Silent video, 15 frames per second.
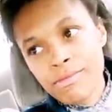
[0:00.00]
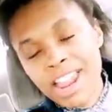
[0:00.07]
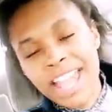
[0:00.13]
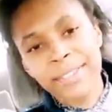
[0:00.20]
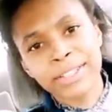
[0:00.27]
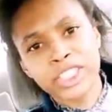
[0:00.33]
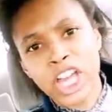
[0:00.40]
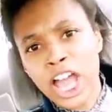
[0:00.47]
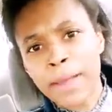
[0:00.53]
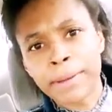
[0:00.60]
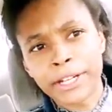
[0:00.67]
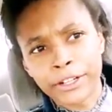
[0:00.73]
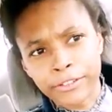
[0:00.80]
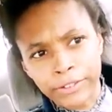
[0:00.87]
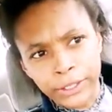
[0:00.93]
I have a job
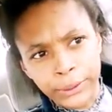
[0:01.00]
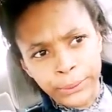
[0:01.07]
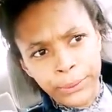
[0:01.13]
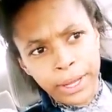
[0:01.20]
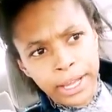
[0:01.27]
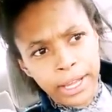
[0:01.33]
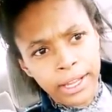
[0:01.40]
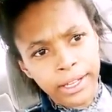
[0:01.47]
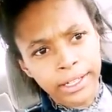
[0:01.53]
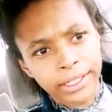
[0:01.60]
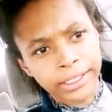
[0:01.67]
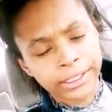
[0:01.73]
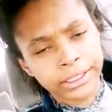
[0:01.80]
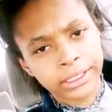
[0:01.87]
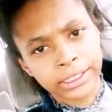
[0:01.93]
interview uh,
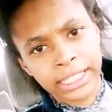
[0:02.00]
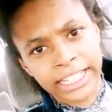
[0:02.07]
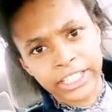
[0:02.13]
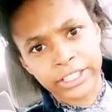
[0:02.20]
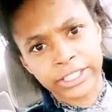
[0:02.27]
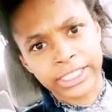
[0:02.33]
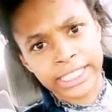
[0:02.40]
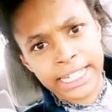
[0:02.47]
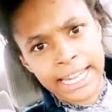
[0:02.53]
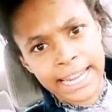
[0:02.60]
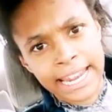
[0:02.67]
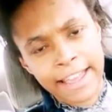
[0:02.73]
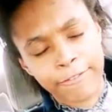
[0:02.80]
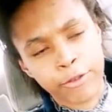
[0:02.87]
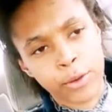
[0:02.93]
later today
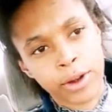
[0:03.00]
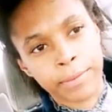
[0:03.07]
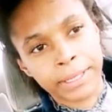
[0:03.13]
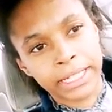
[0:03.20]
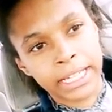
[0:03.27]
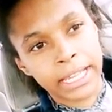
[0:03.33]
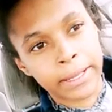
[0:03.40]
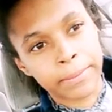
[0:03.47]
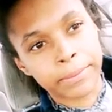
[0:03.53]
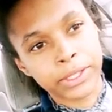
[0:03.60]
at 4 p.m.